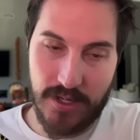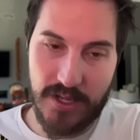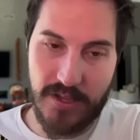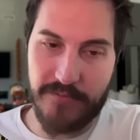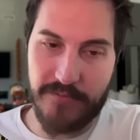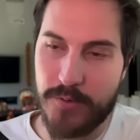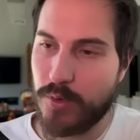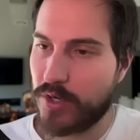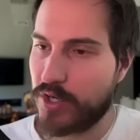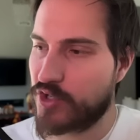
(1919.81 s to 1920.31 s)

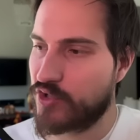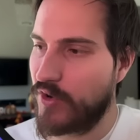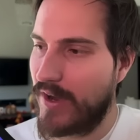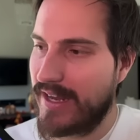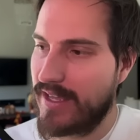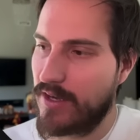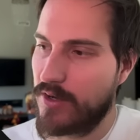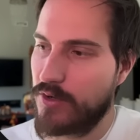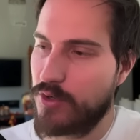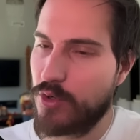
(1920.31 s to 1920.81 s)
If to try
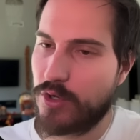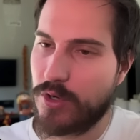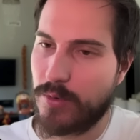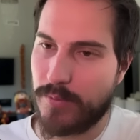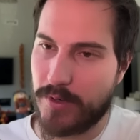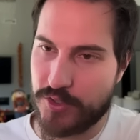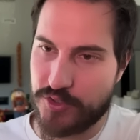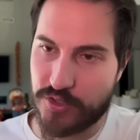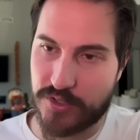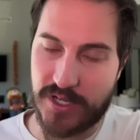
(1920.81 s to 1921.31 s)
to get a new
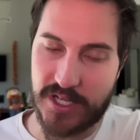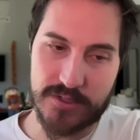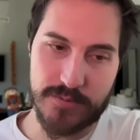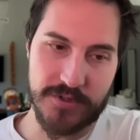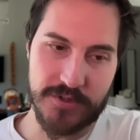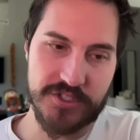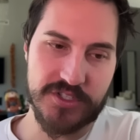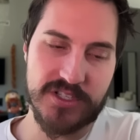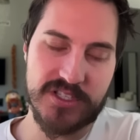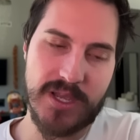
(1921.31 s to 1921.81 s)
commercial
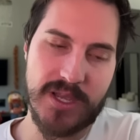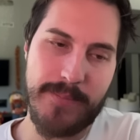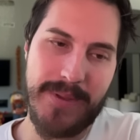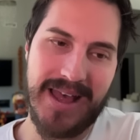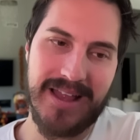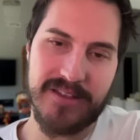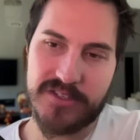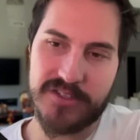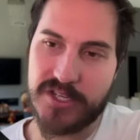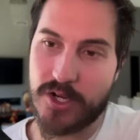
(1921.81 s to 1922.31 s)
customer, so let's say
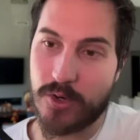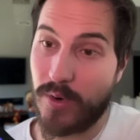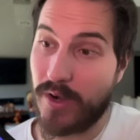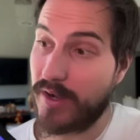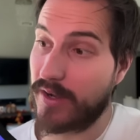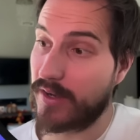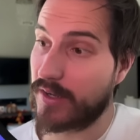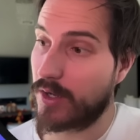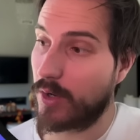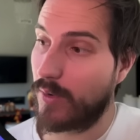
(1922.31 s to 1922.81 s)
Palantir
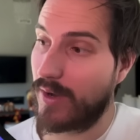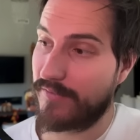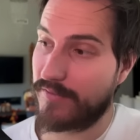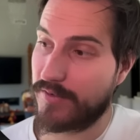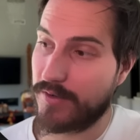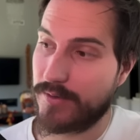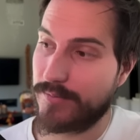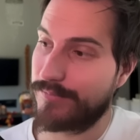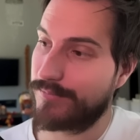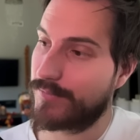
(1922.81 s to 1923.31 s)
wanted to go
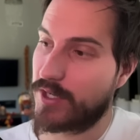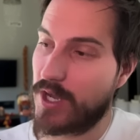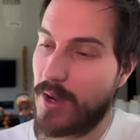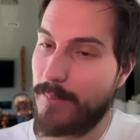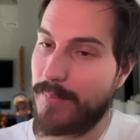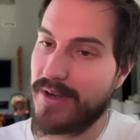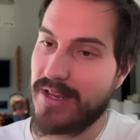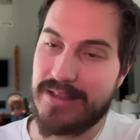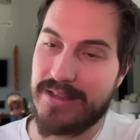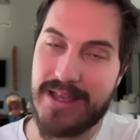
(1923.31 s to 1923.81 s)
after
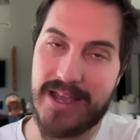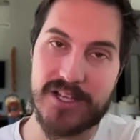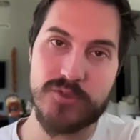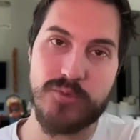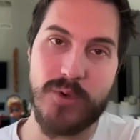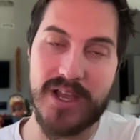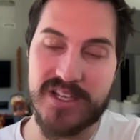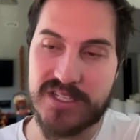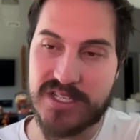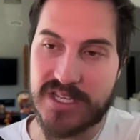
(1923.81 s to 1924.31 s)
company
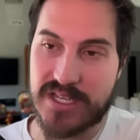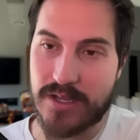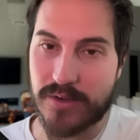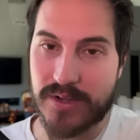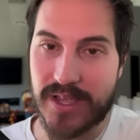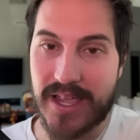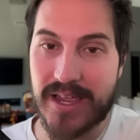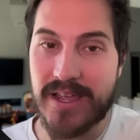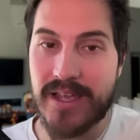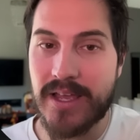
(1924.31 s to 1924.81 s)
XYZ,
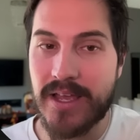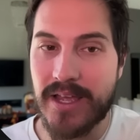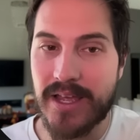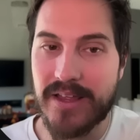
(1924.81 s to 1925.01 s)
okay?